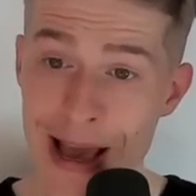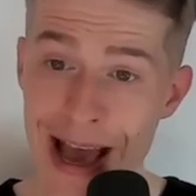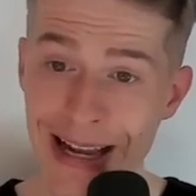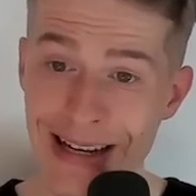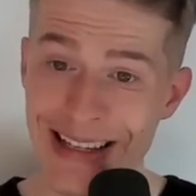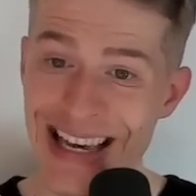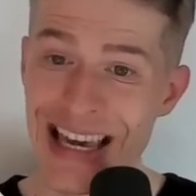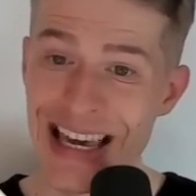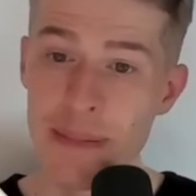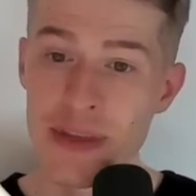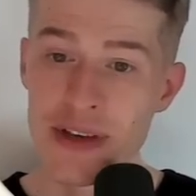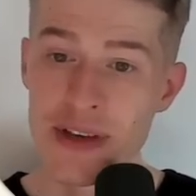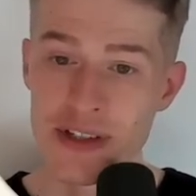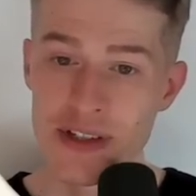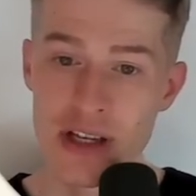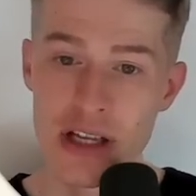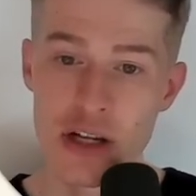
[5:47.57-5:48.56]
and keep
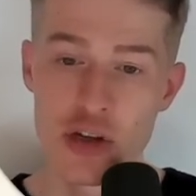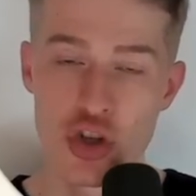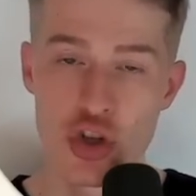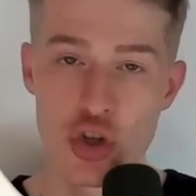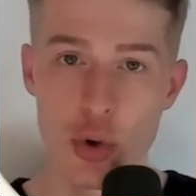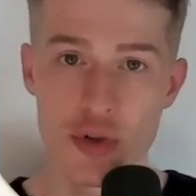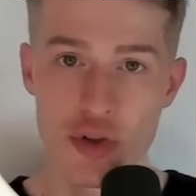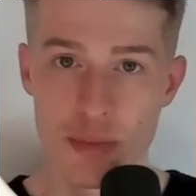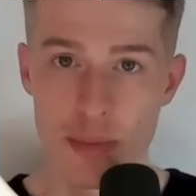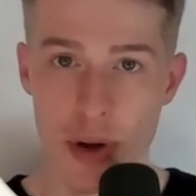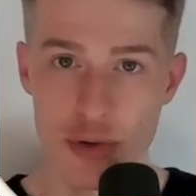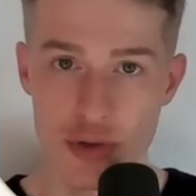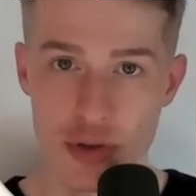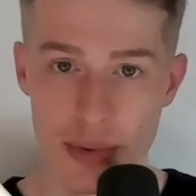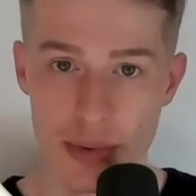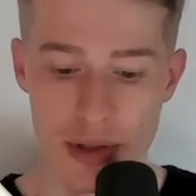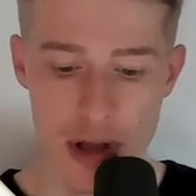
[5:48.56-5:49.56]
this scene as short as
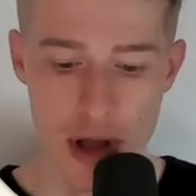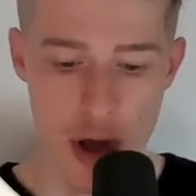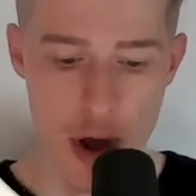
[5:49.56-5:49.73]
possible.